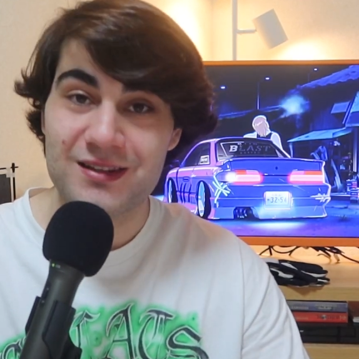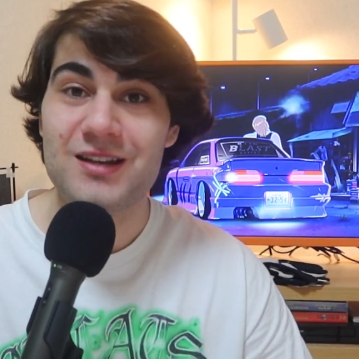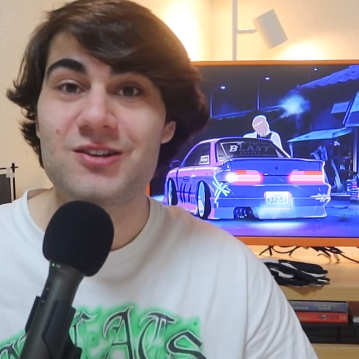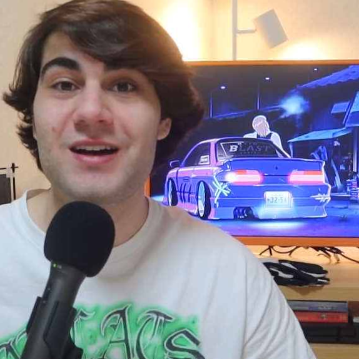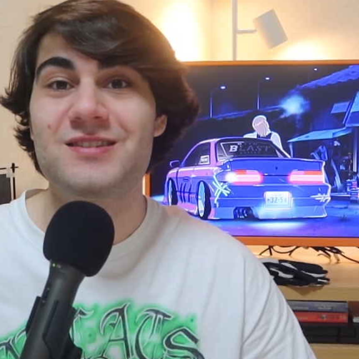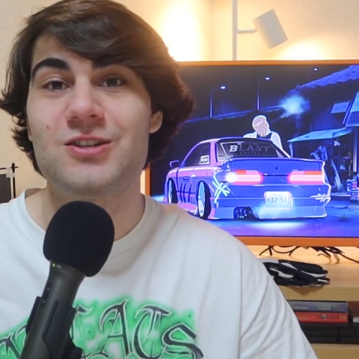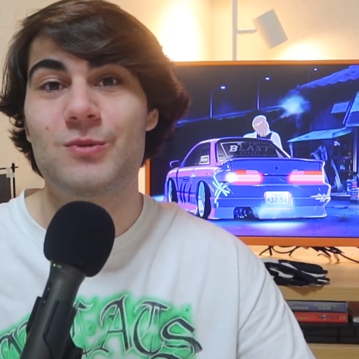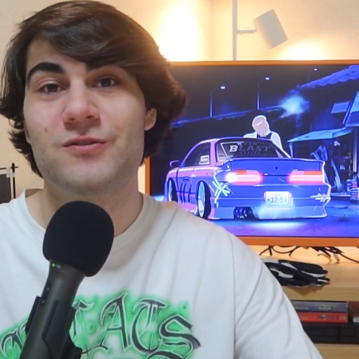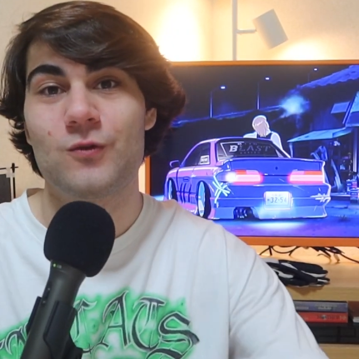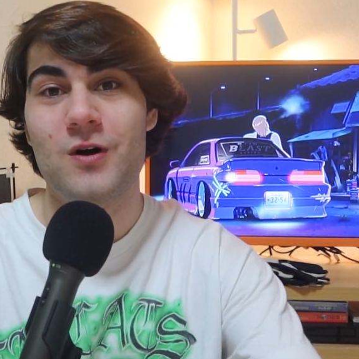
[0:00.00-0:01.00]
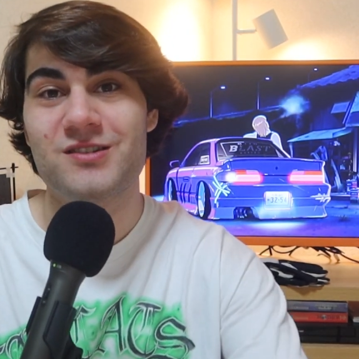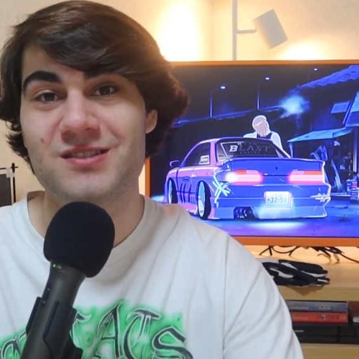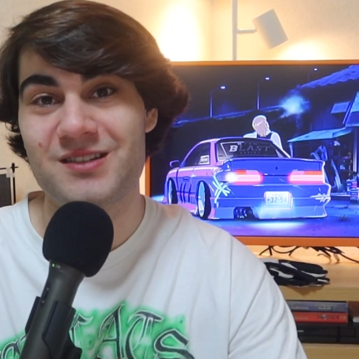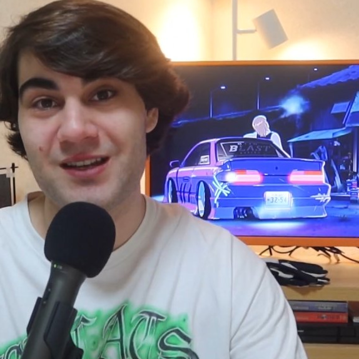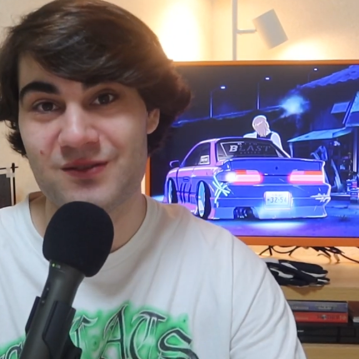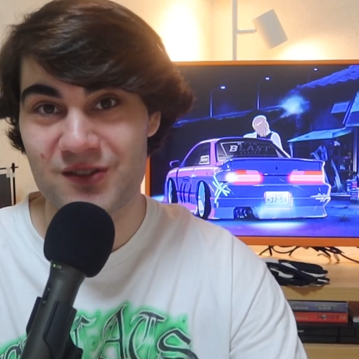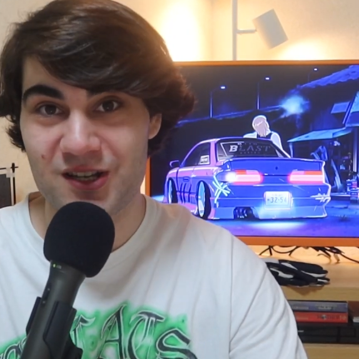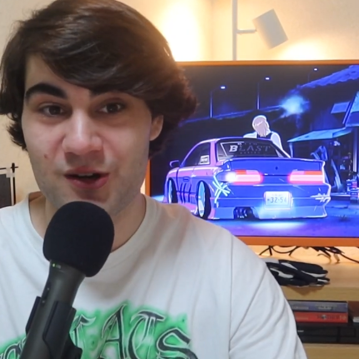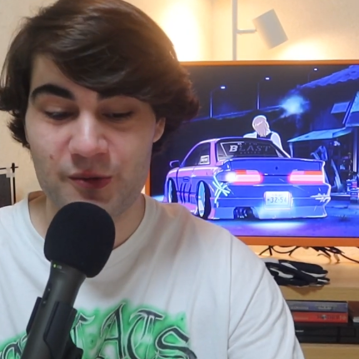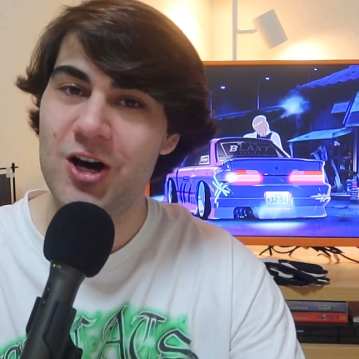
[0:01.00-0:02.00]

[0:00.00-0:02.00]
Thank you guys so much for watching today's video.